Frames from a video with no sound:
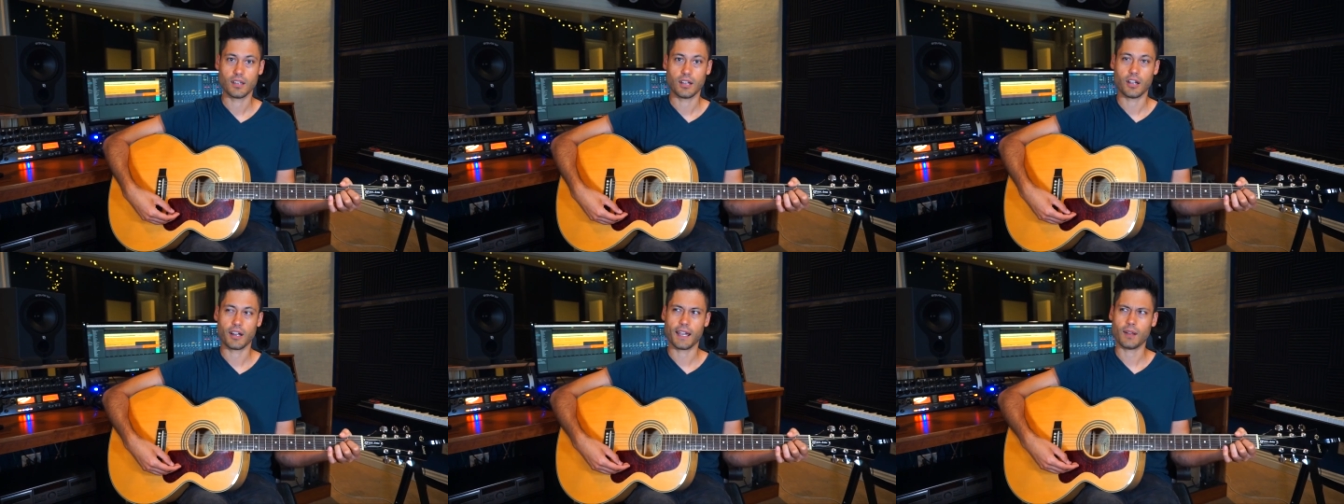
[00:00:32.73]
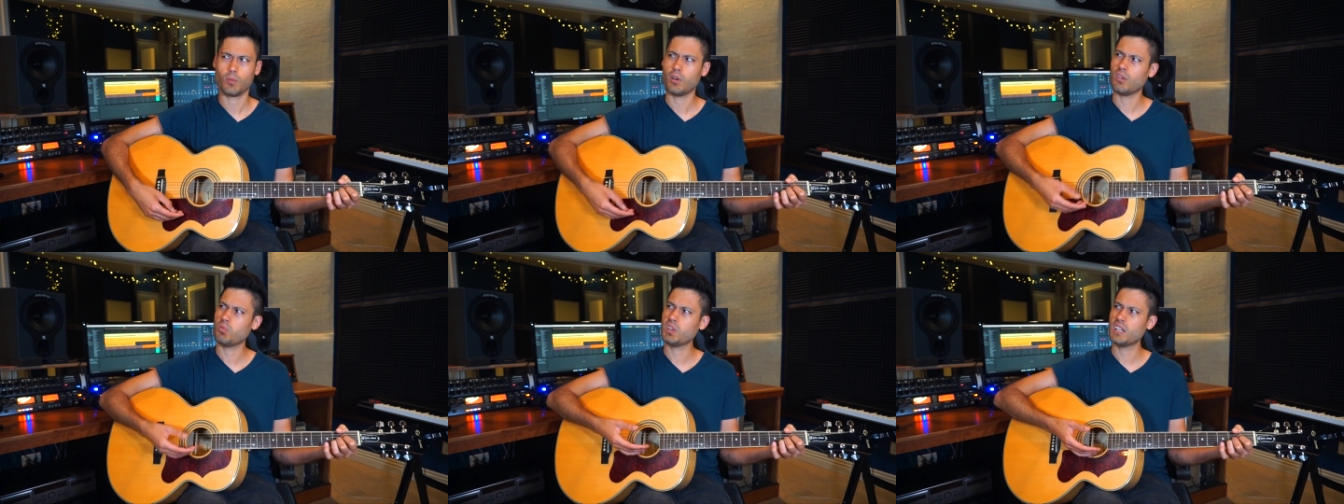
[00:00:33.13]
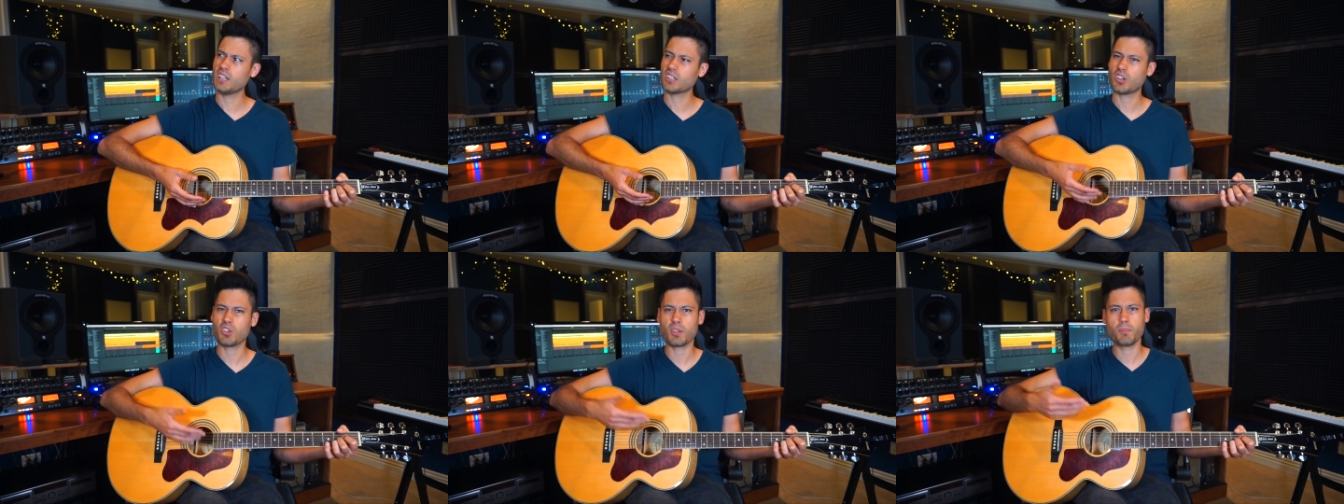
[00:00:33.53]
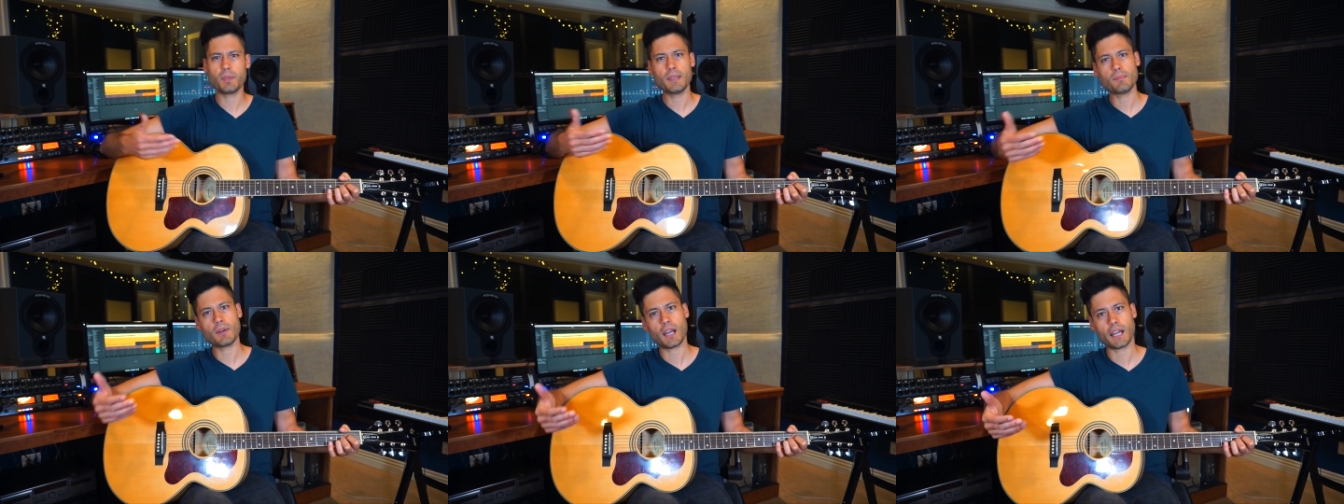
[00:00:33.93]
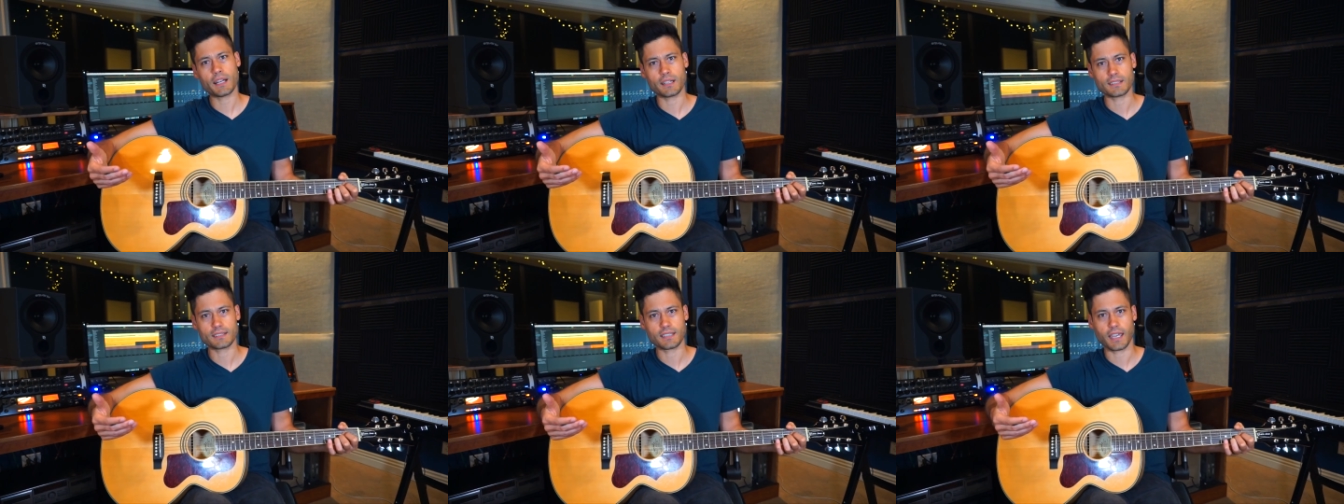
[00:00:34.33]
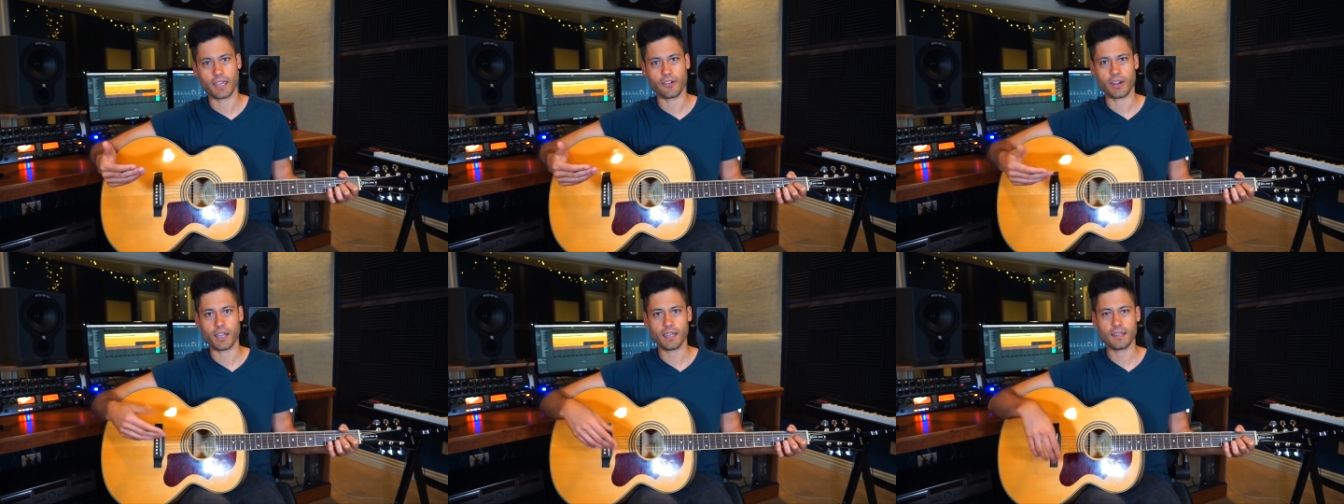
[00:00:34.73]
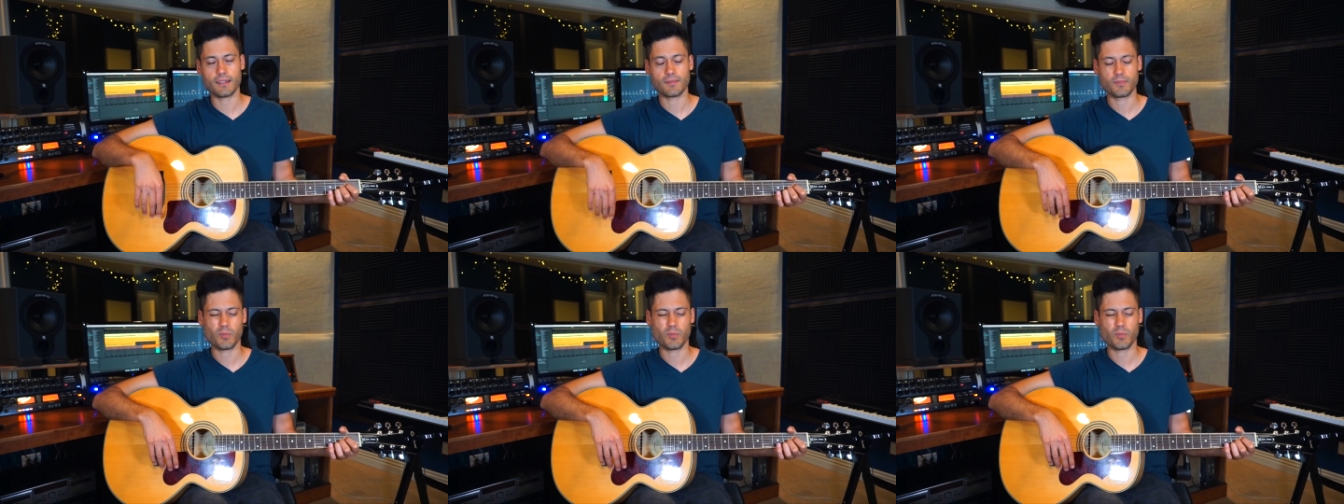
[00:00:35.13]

All right, well, we didn't go to B minor, say, right?